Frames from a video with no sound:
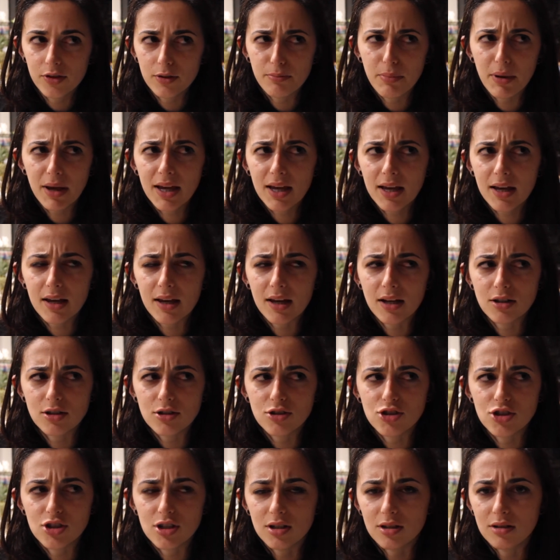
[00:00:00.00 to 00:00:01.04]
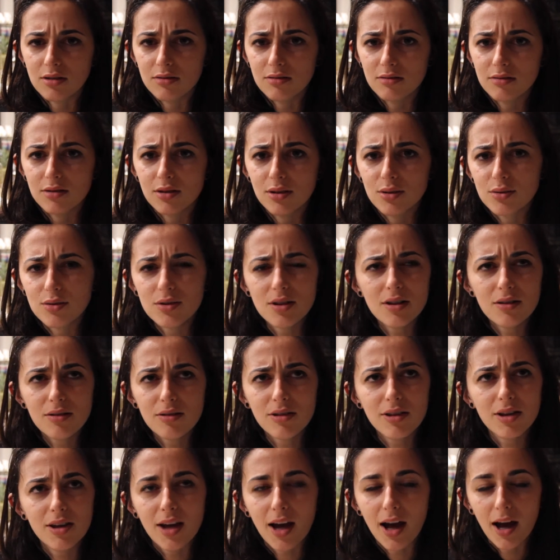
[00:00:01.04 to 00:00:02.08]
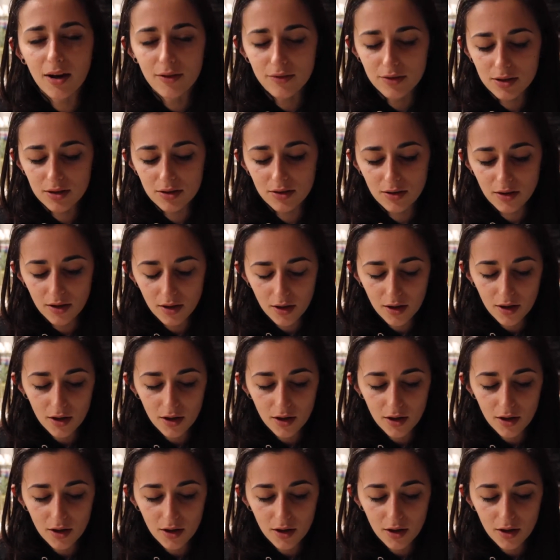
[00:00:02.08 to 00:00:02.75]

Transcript: bank energy, those I don't think have it.